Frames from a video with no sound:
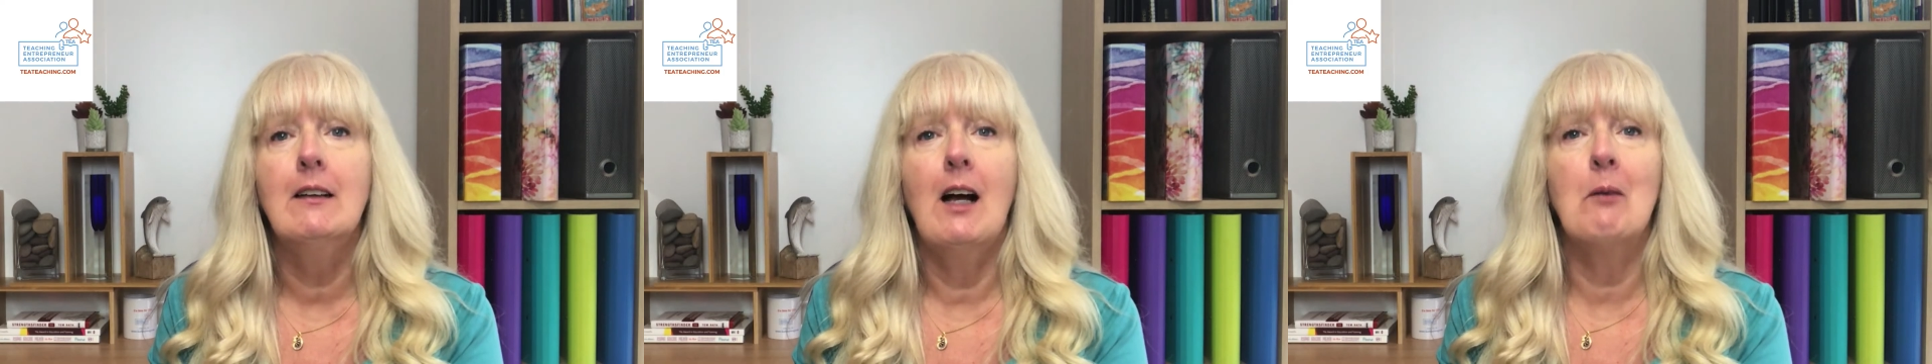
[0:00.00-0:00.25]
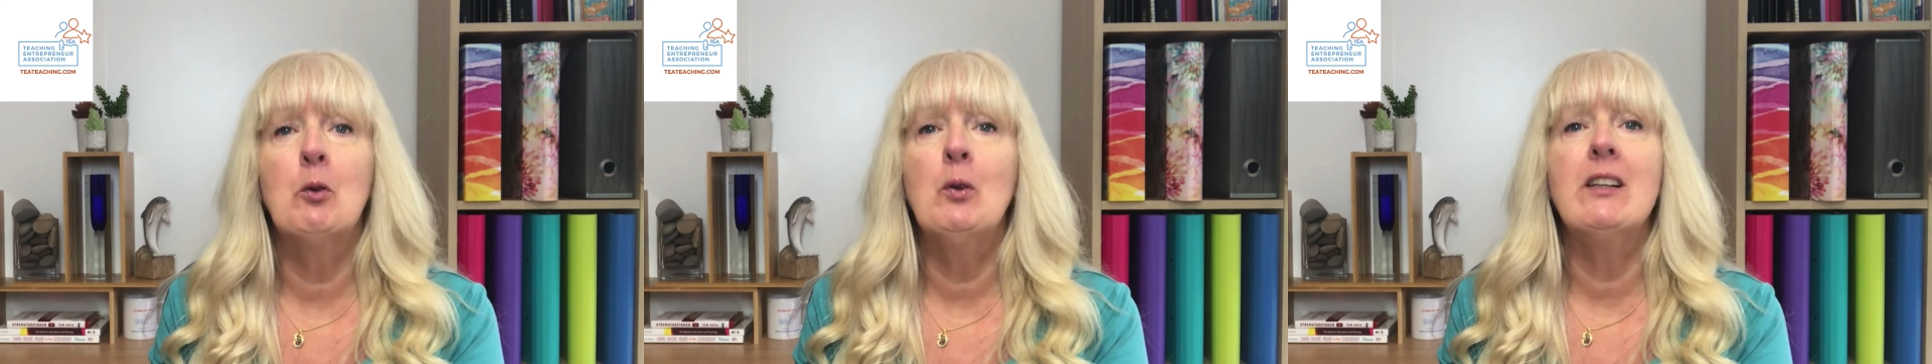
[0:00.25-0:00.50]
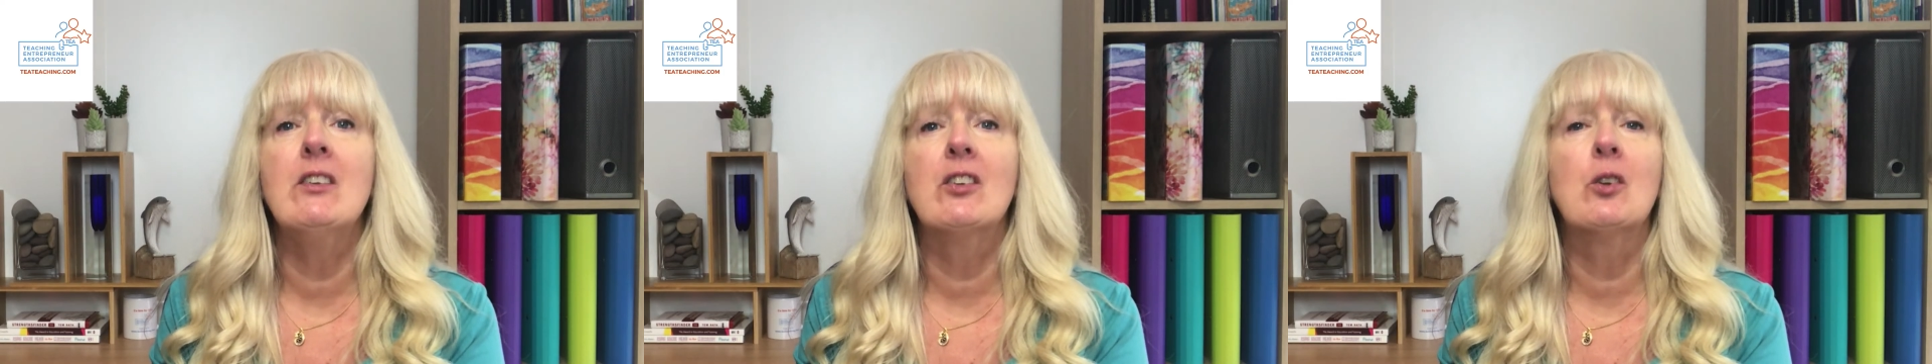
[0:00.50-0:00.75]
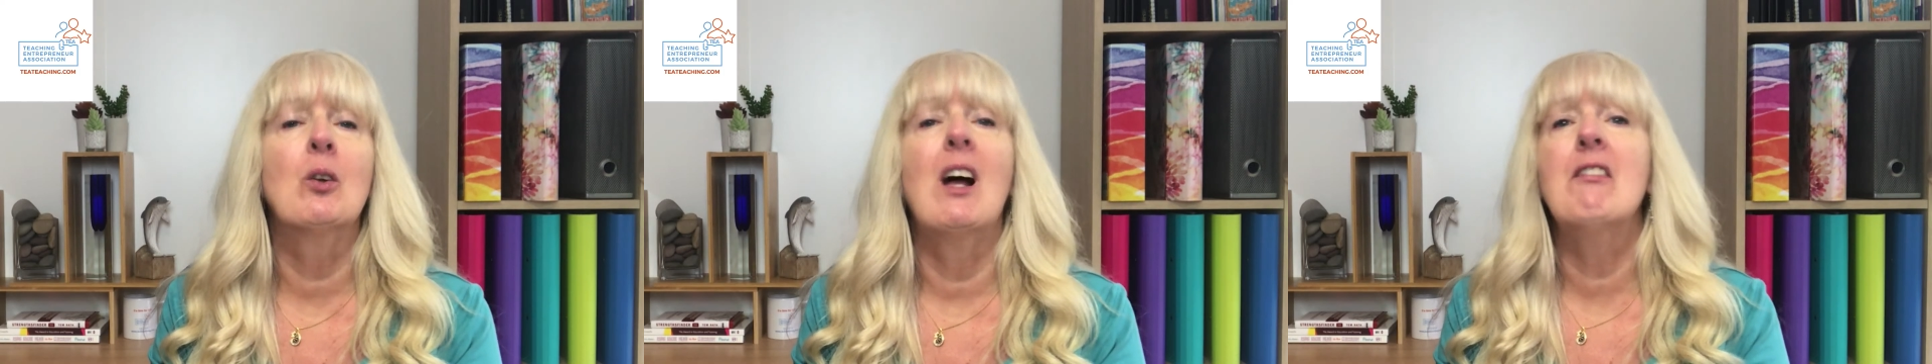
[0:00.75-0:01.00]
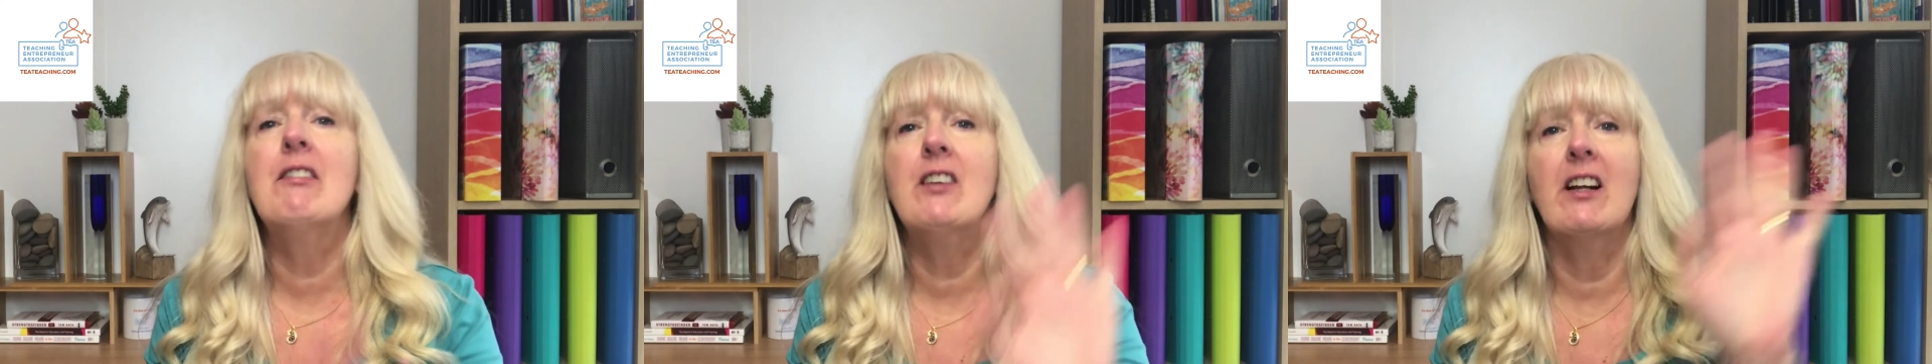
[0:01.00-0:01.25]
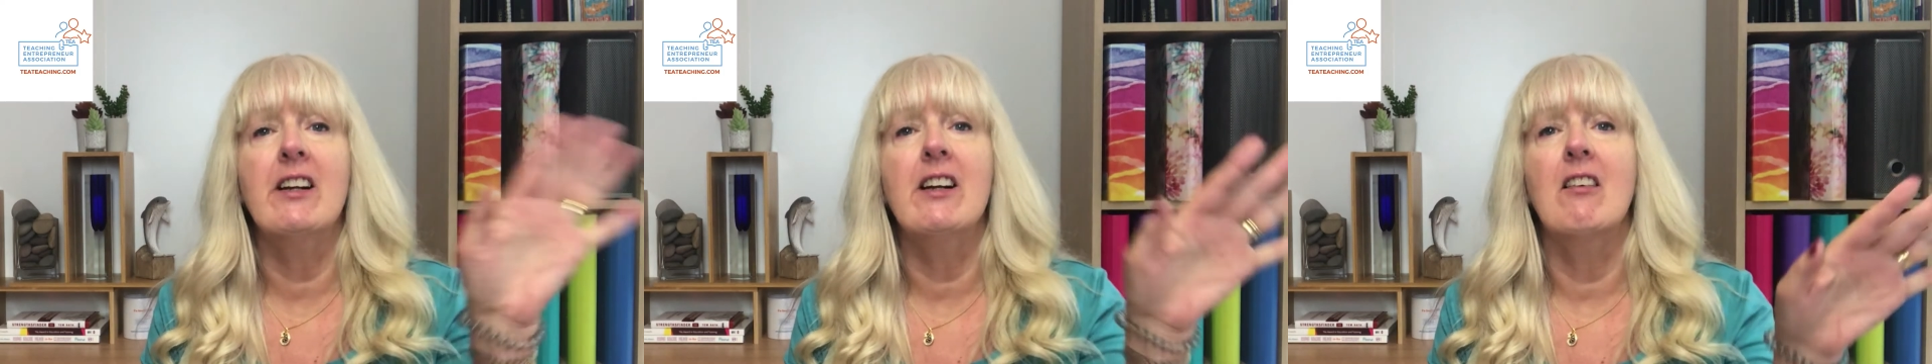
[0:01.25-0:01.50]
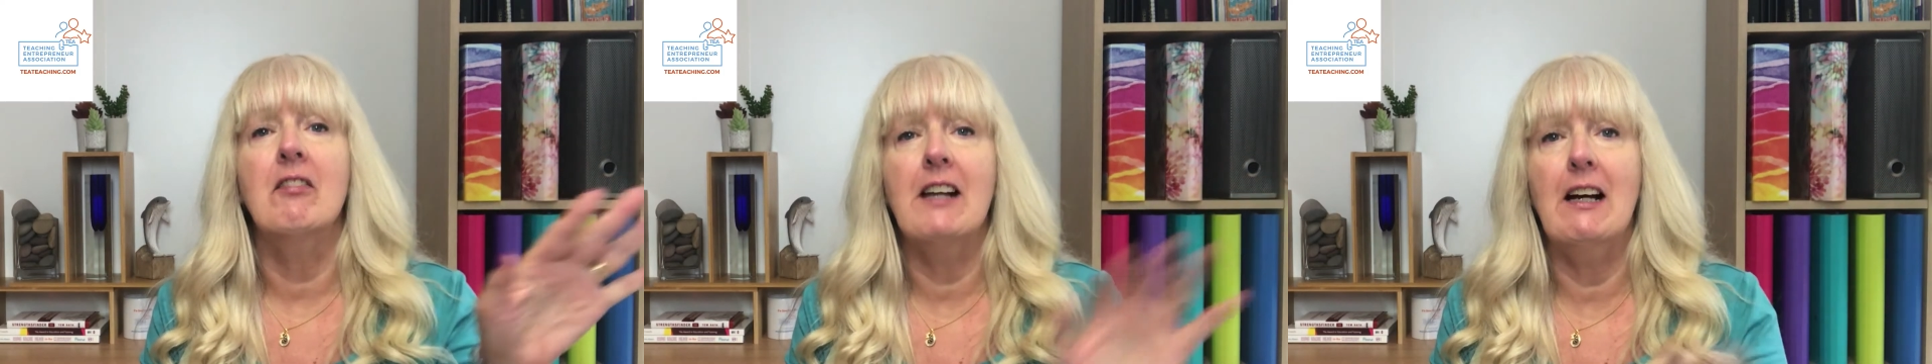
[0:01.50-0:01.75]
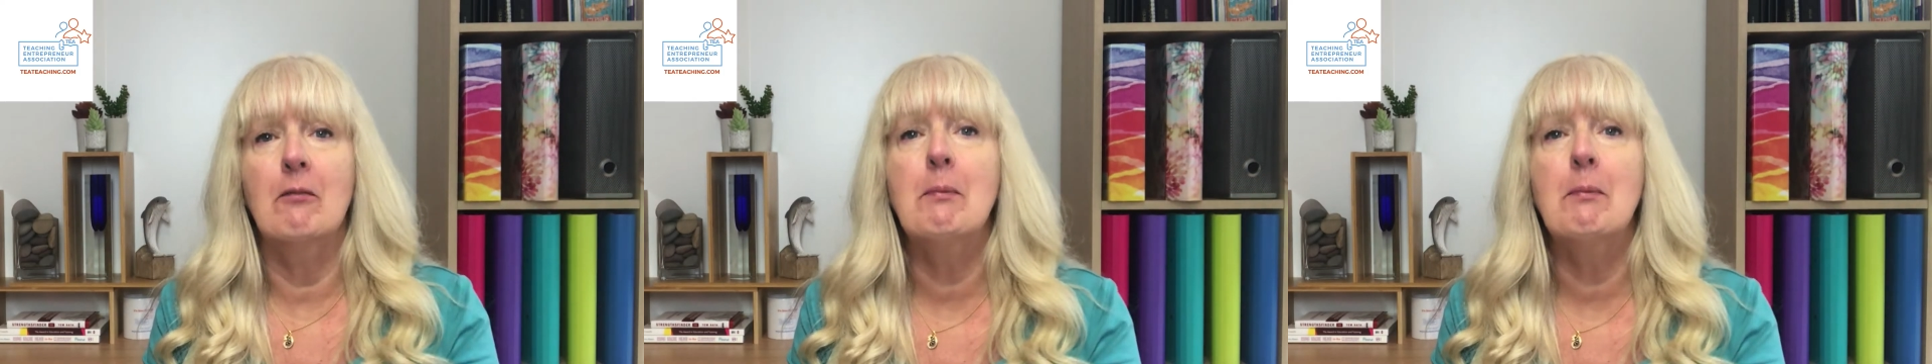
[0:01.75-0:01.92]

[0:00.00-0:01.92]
I'm quitting school. I've done enough now.